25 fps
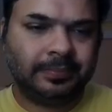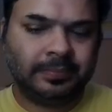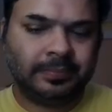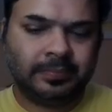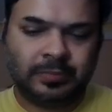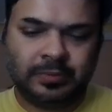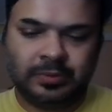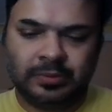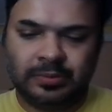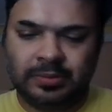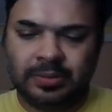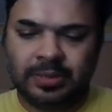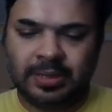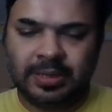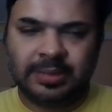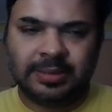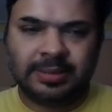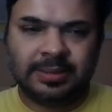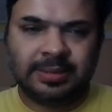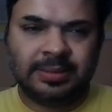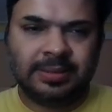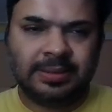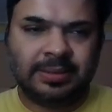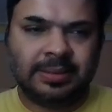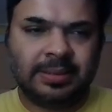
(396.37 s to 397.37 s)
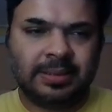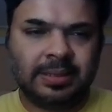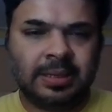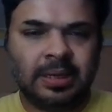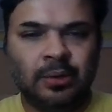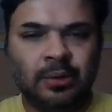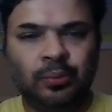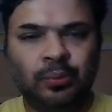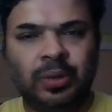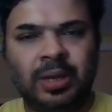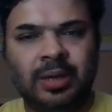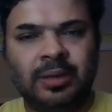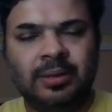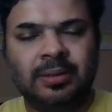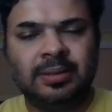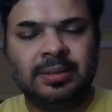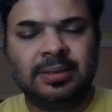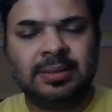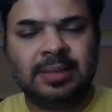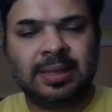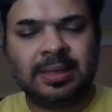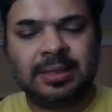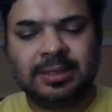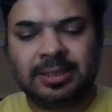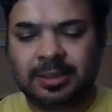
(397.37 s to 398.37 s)
So that's how we end
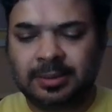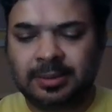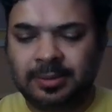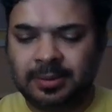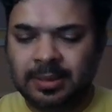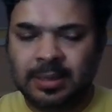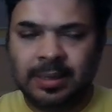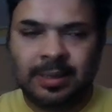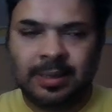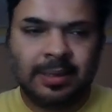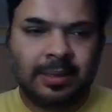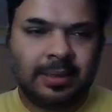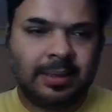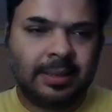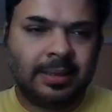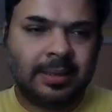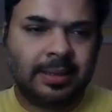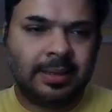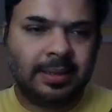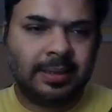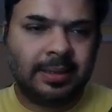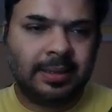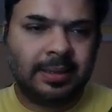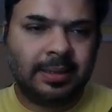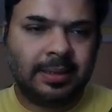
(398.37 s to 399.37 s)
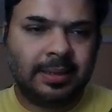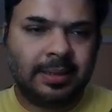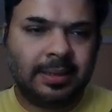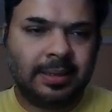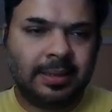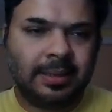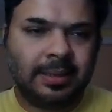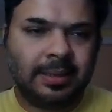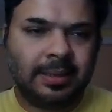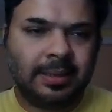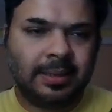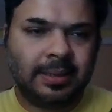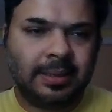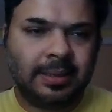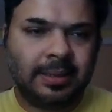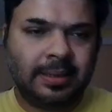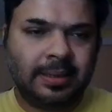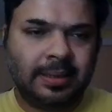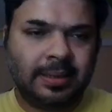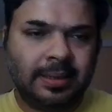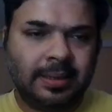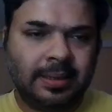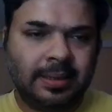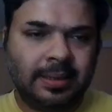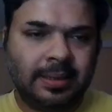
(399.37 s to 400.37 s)
this lecture. And
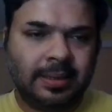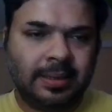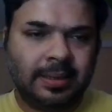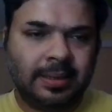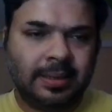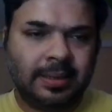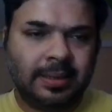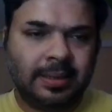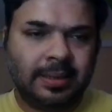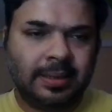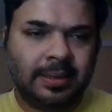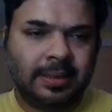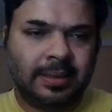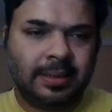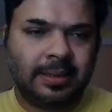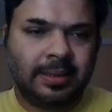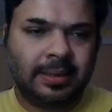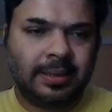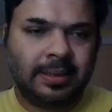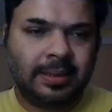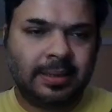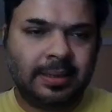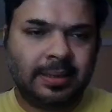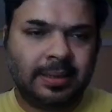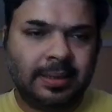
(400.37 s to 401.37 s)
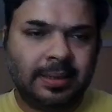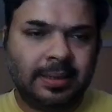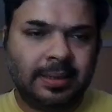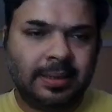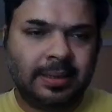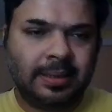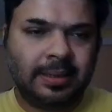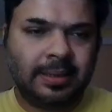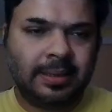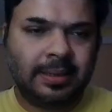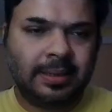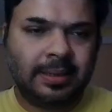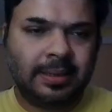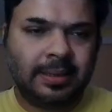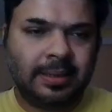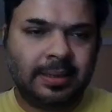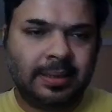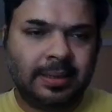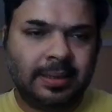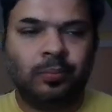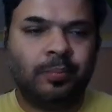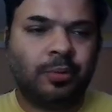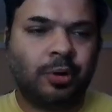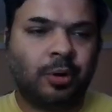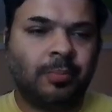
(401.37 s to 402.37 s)
so you get some ideas of
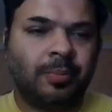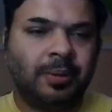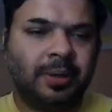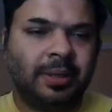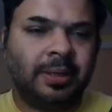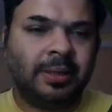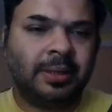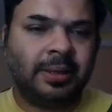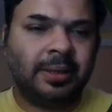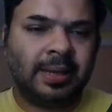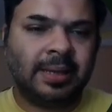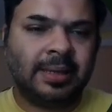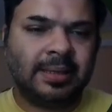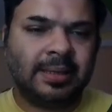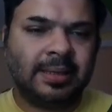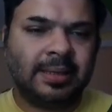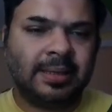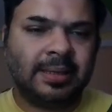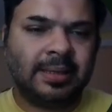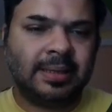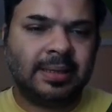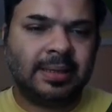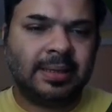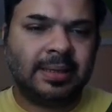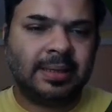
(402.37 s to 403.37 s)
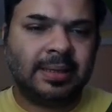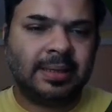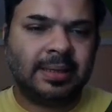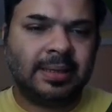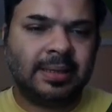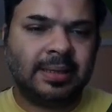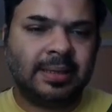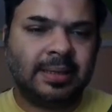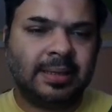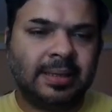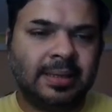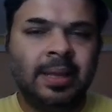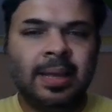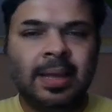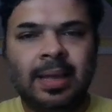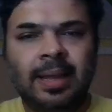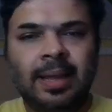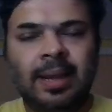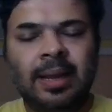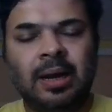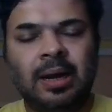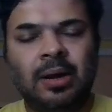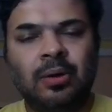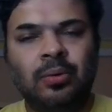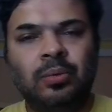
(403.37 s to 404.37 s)
how prompting has evolved and
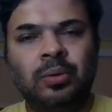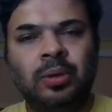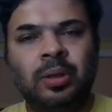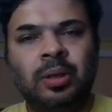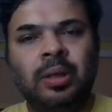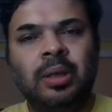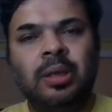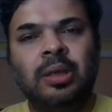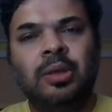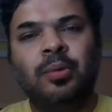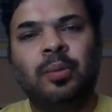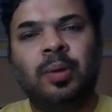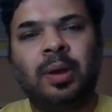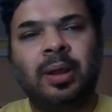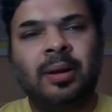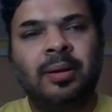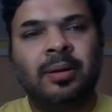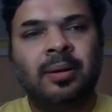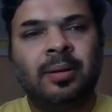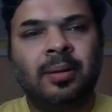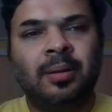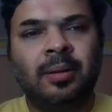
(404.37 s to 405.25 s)
how you can